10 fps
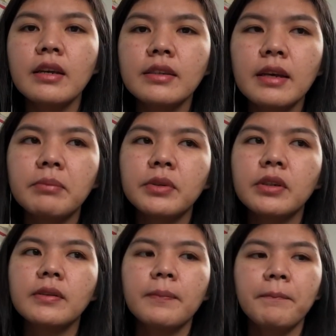
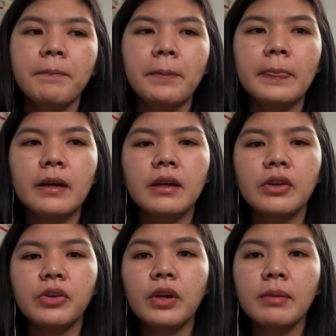Example,
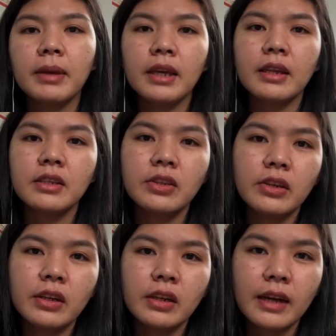you can make it
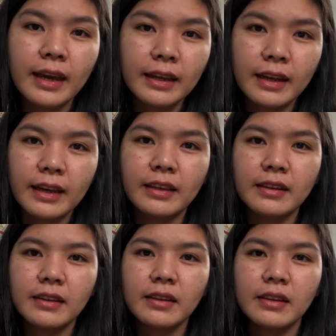as your
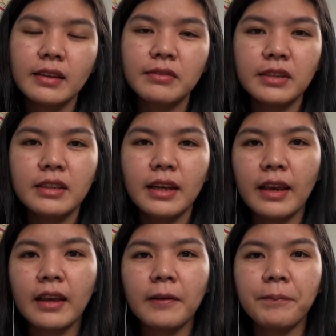highlight of the
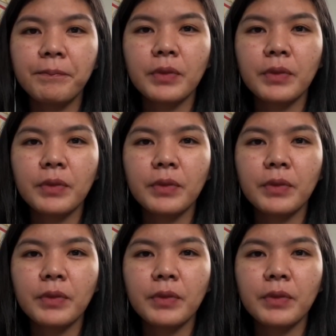day.